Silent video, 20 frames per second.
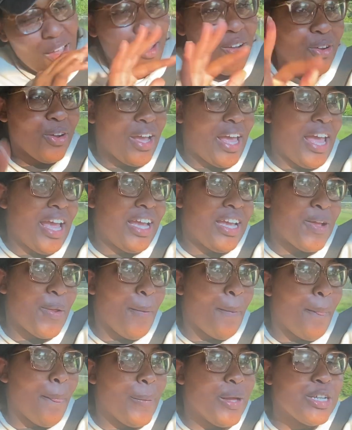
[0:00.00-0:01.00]
okay,
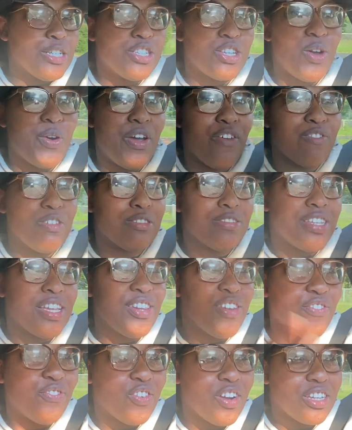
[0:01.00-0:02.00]
so if you've
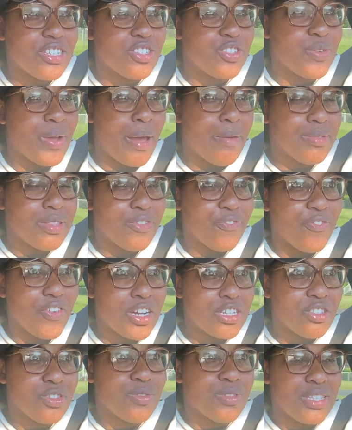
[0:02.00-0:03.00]
seen the first
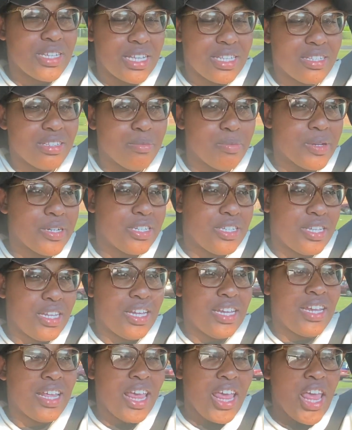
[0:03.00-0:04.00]
two seasons of
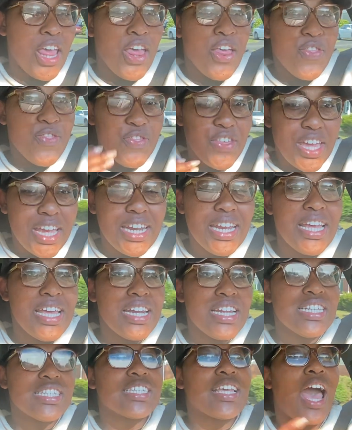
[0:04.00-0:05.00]
Bridgerton, then
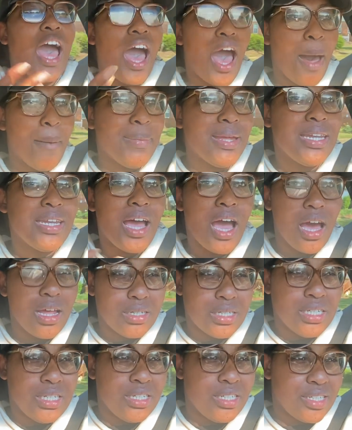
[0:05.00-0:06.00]
it is common
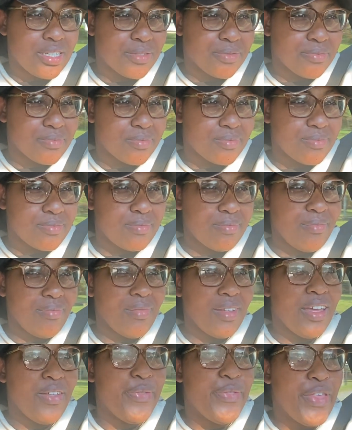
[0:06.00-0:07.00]
knowledge
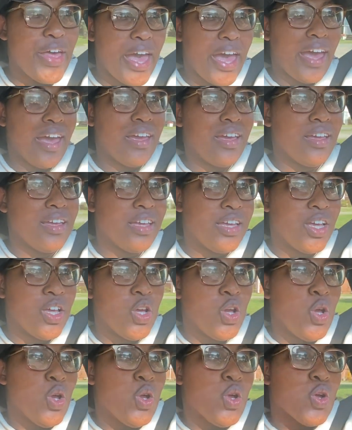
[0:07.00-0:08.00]
that
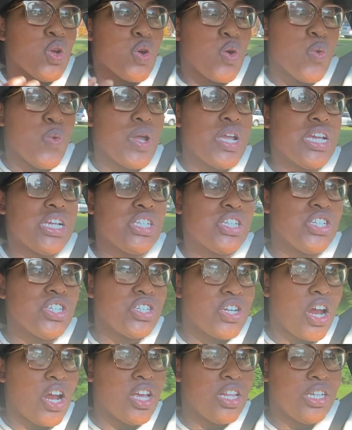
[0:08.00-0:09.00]
Queen
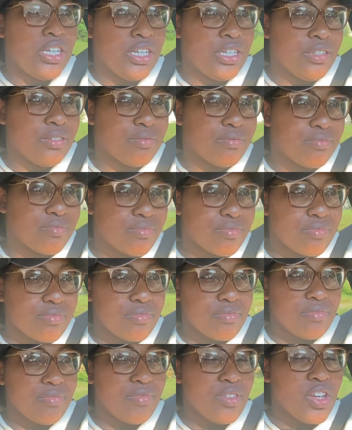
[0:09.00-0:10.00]
Charlotte,
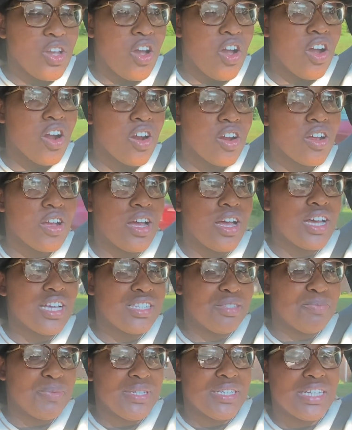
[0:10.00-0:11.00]
her
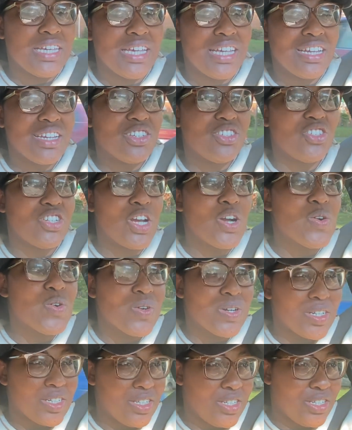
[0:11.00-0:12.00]
husband King
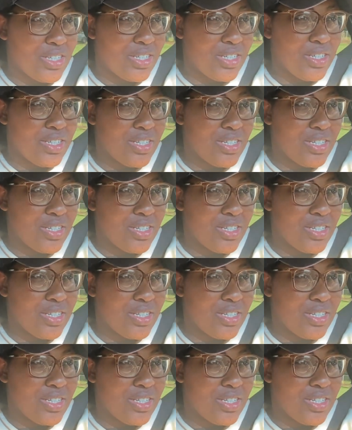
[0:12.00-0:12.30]
George,